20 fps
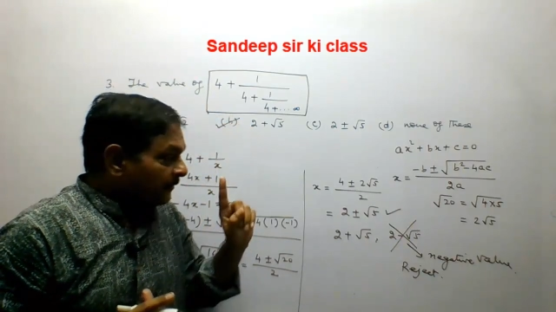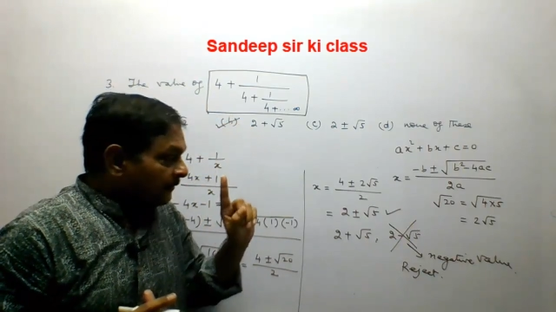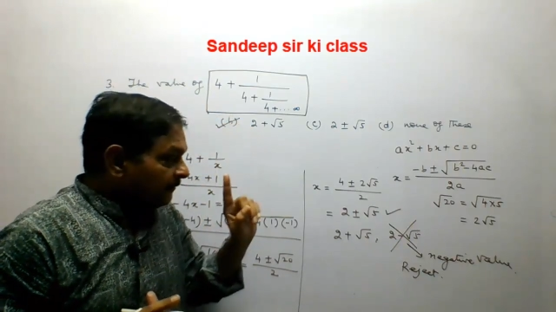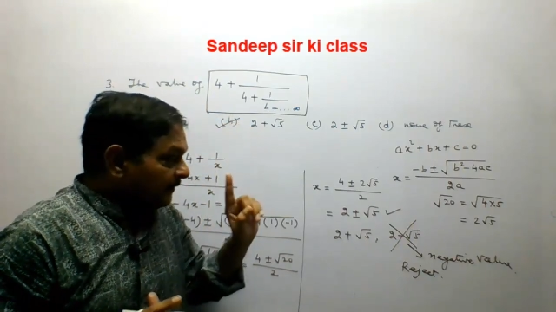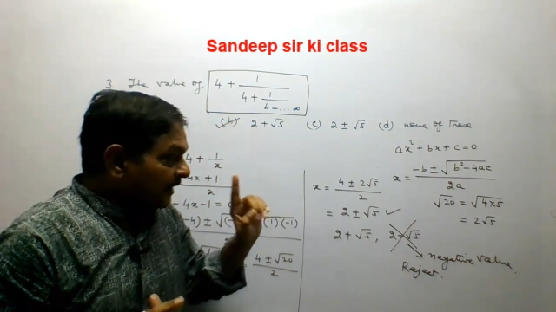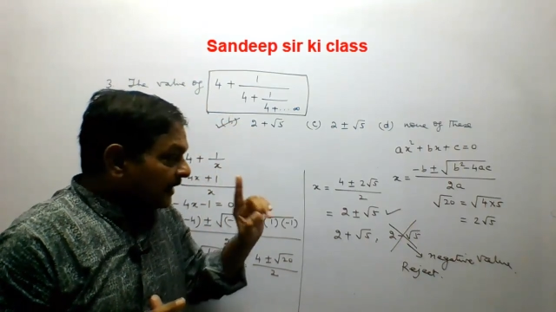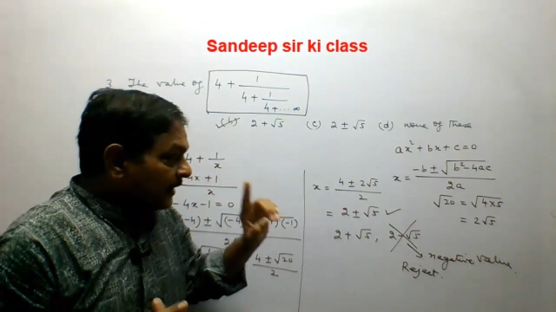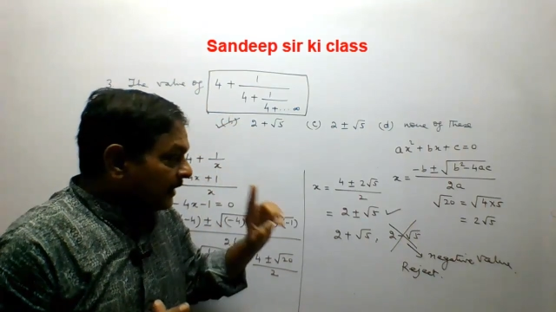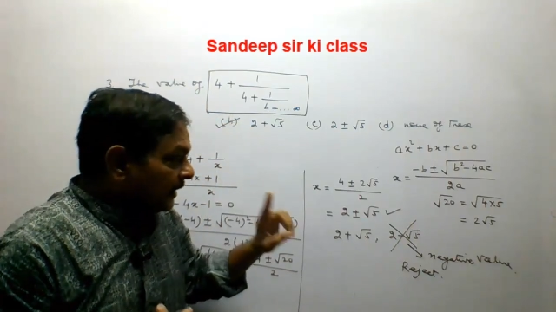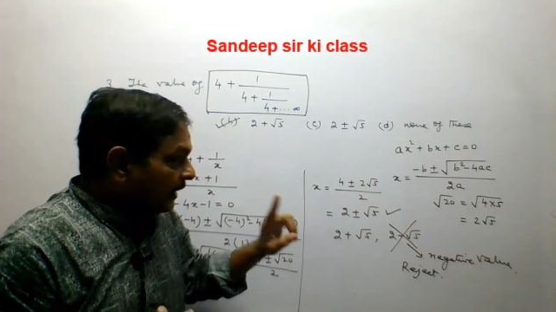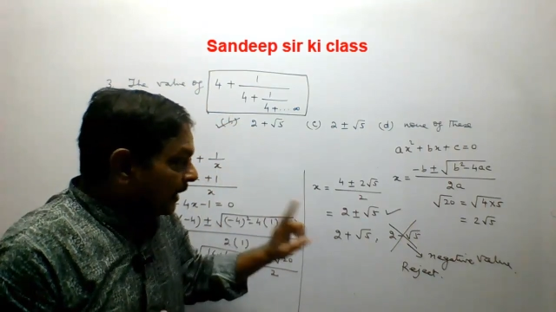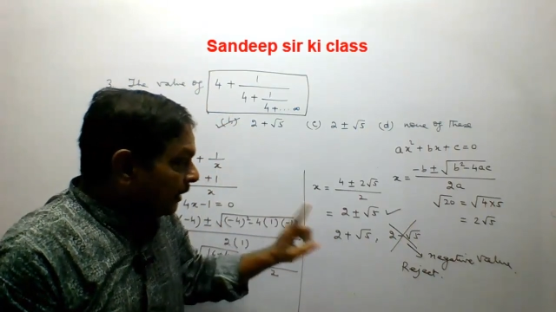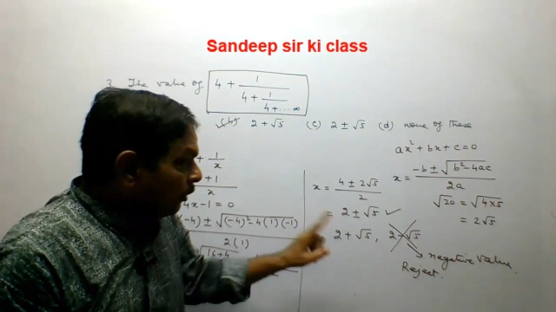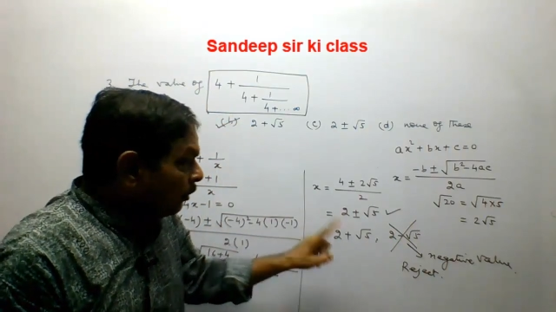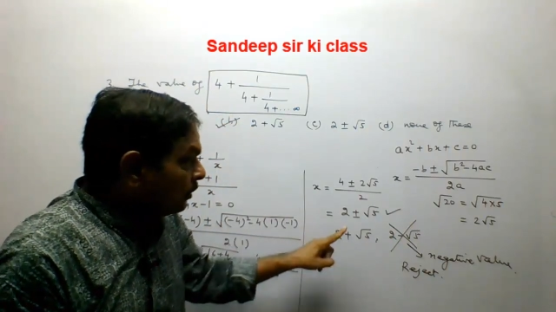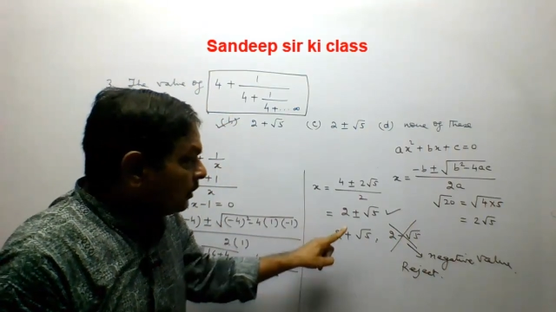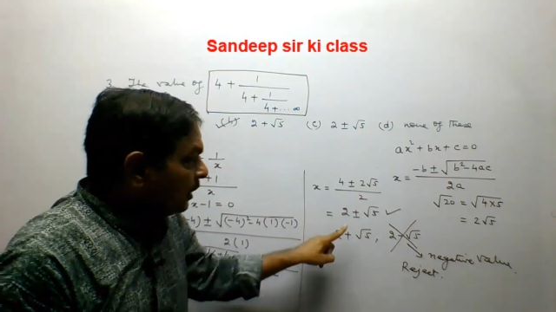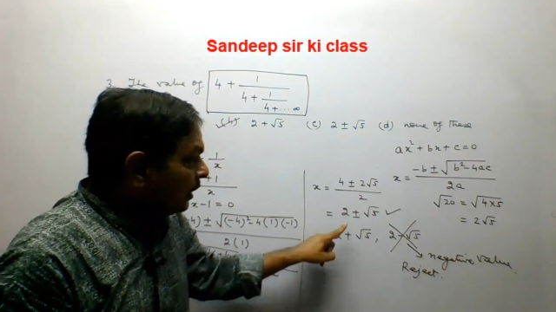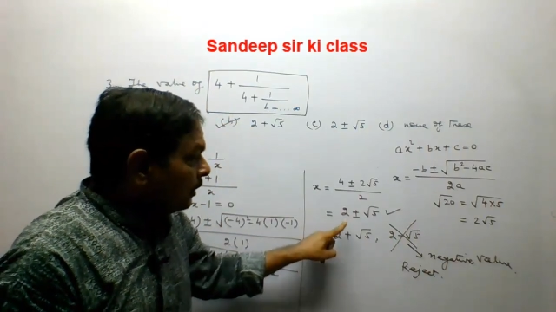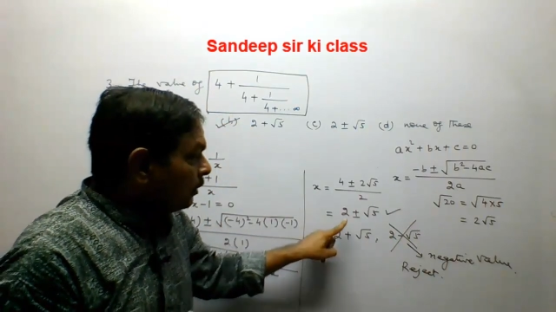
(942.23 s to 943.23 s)
We
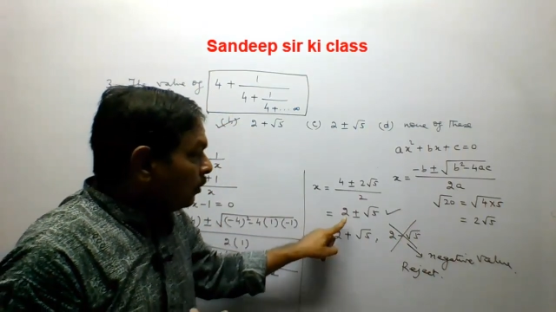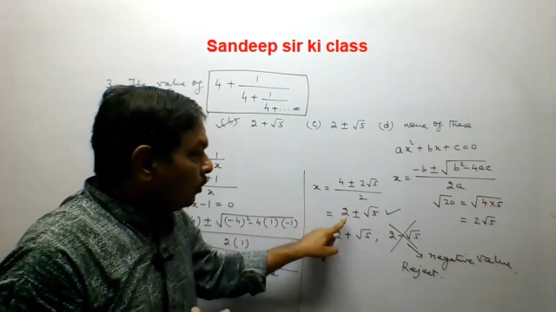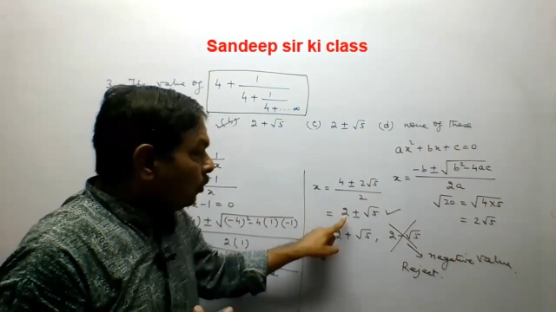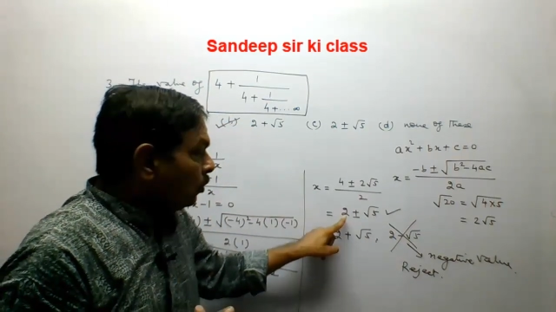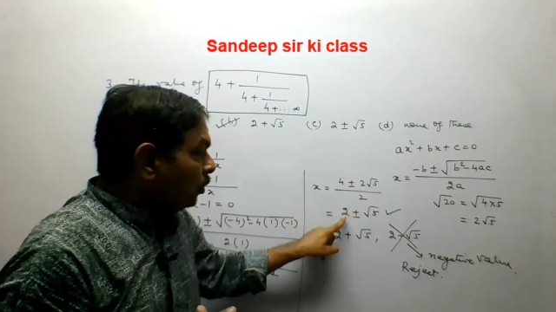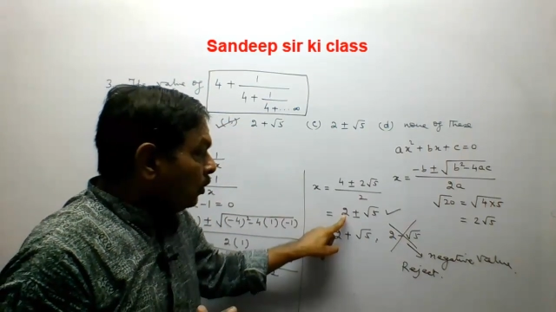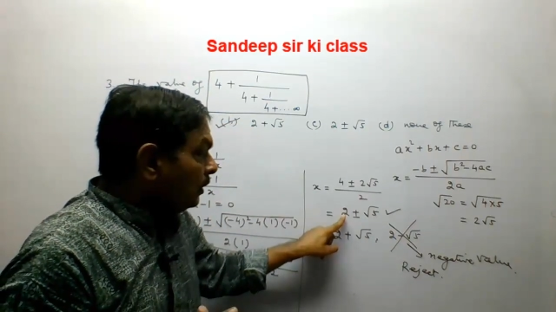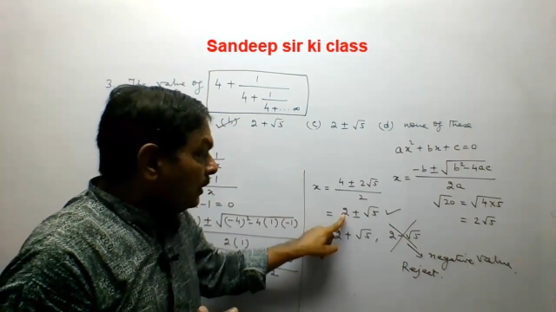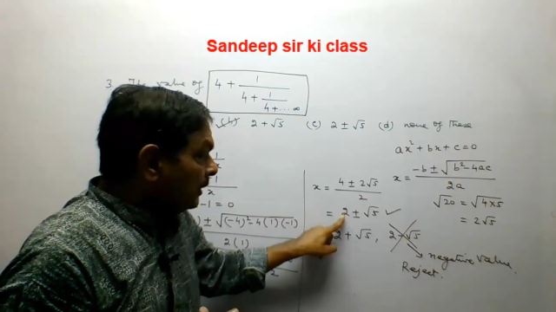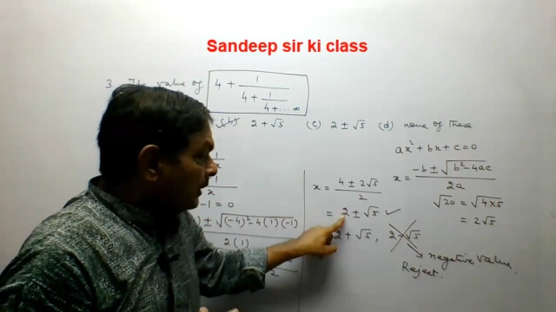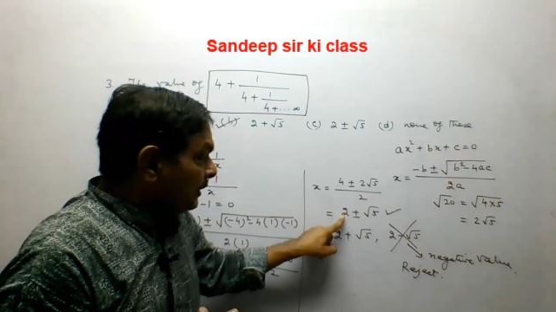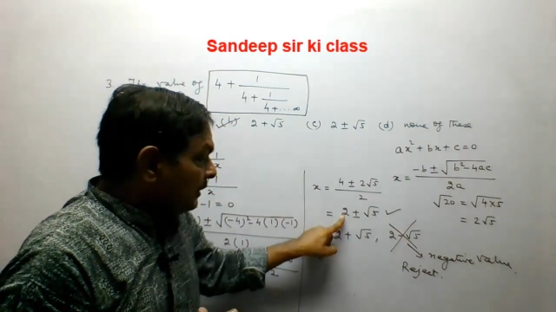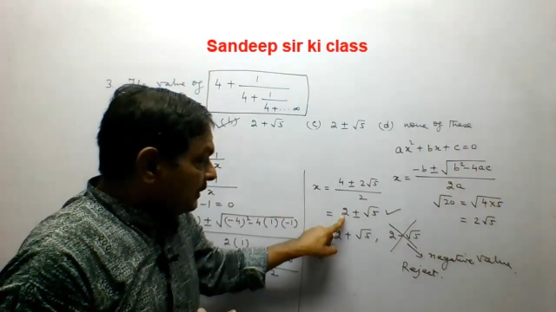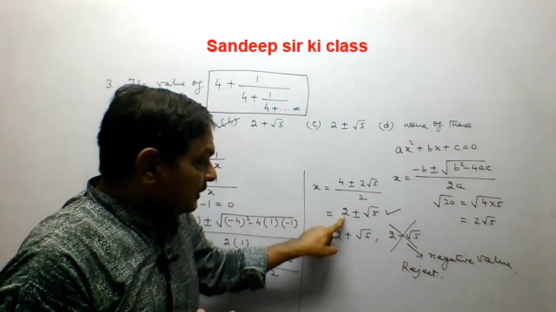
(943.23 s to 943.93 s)
cannot conclude